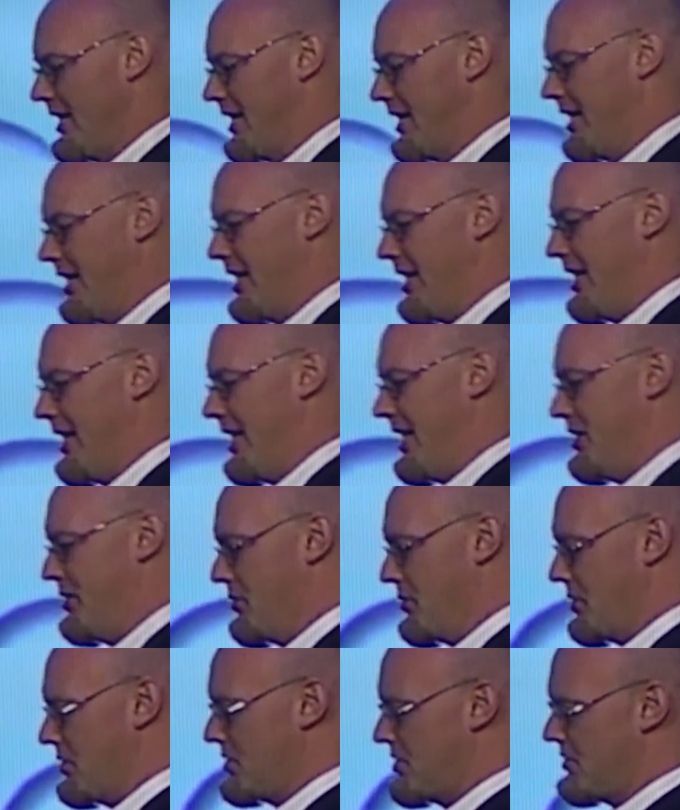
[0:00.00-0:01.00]
in order
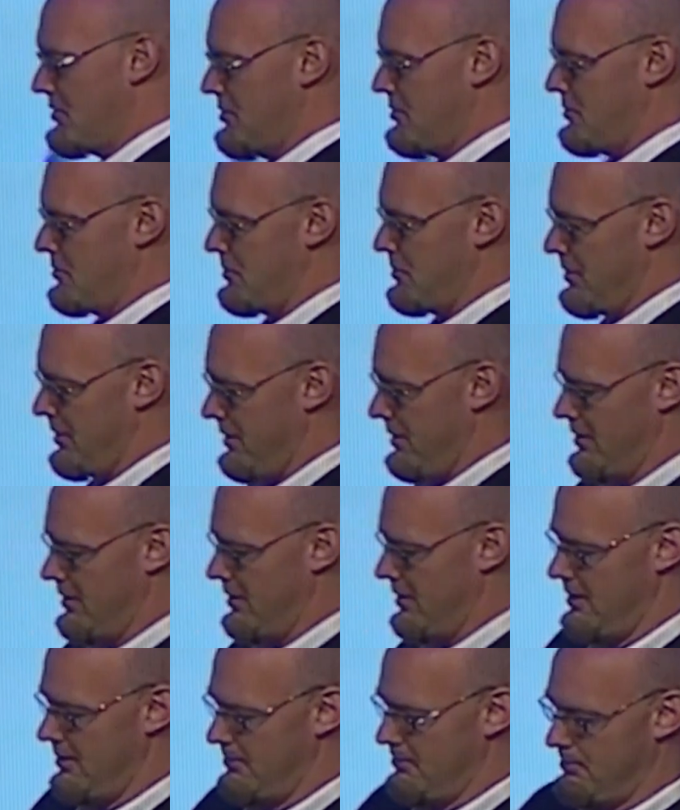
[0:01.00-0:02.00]
to
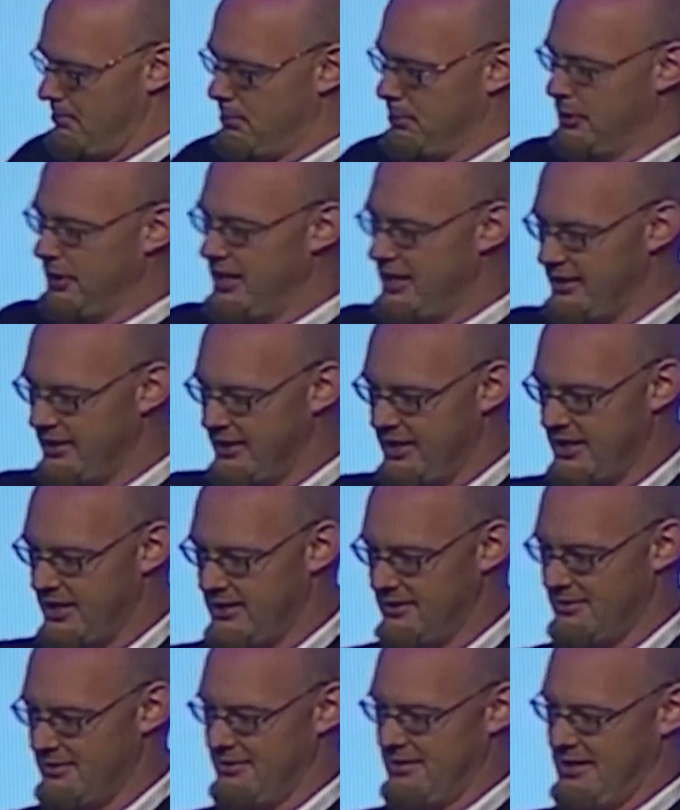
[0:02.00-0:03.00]
break that,
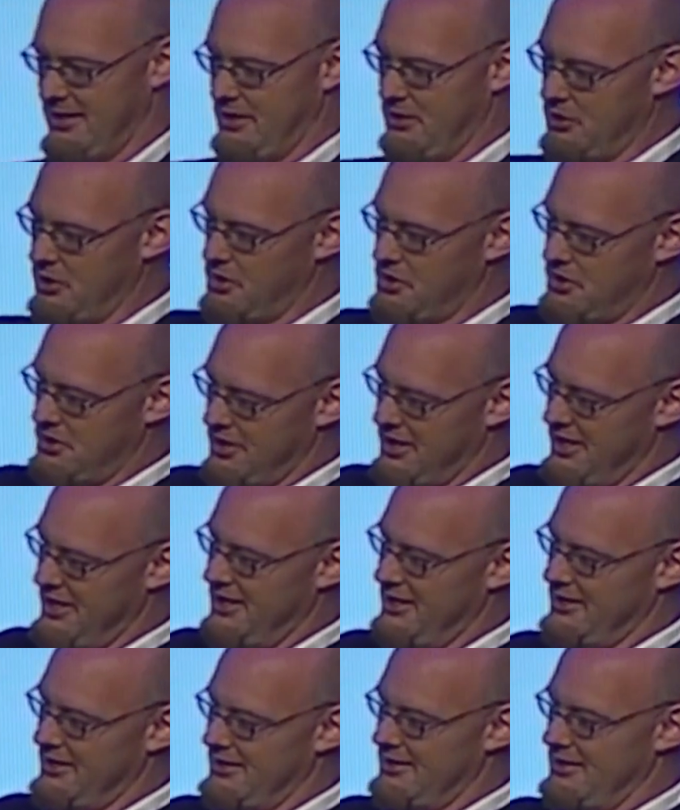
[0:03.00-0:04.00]
in order to get
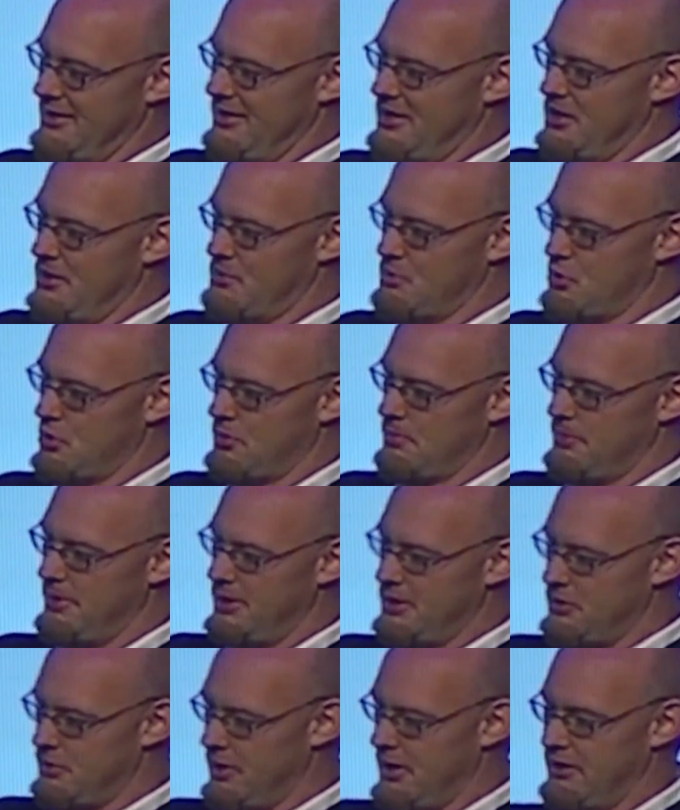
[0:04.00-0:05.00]
it to absorb better, we
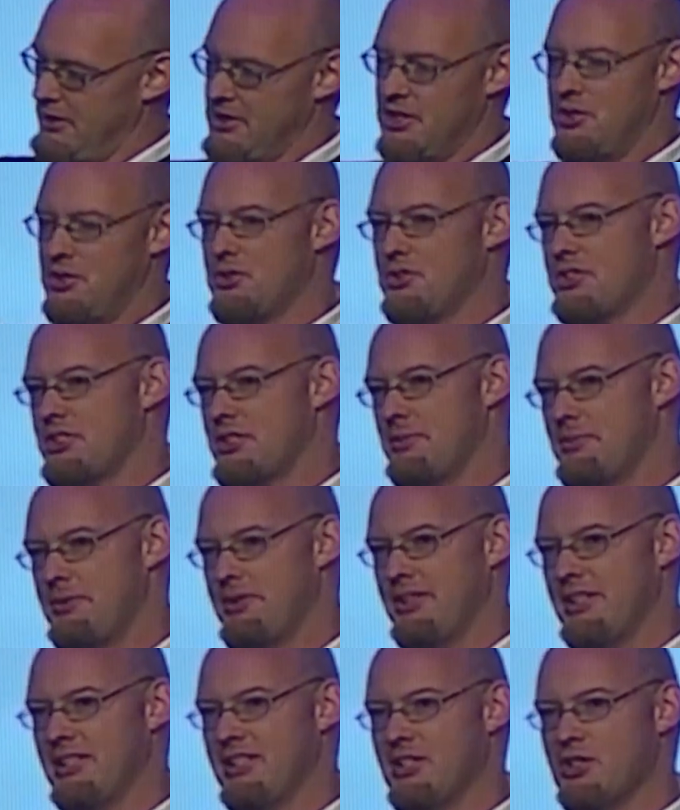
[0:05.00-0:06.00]
had to do something
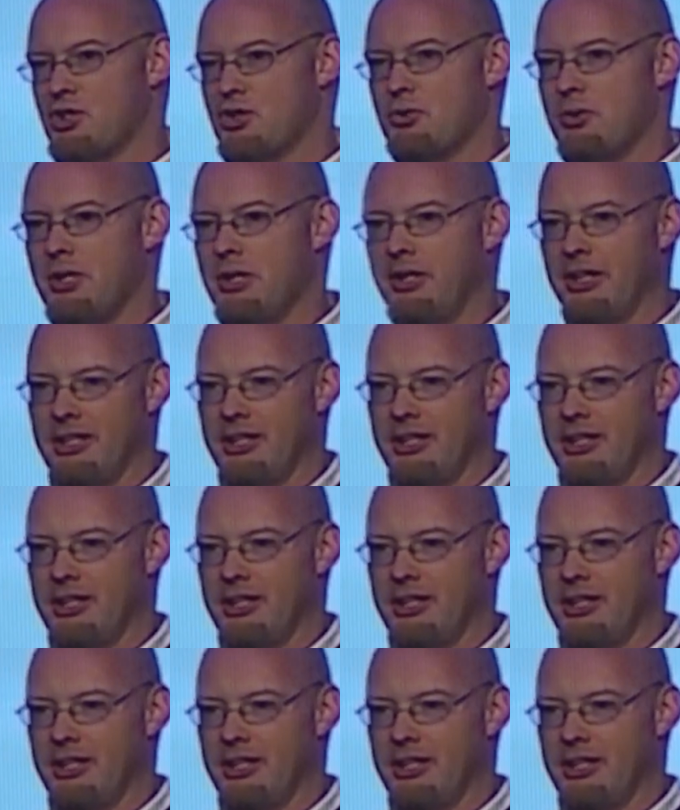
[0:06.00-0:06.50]
to shrink it.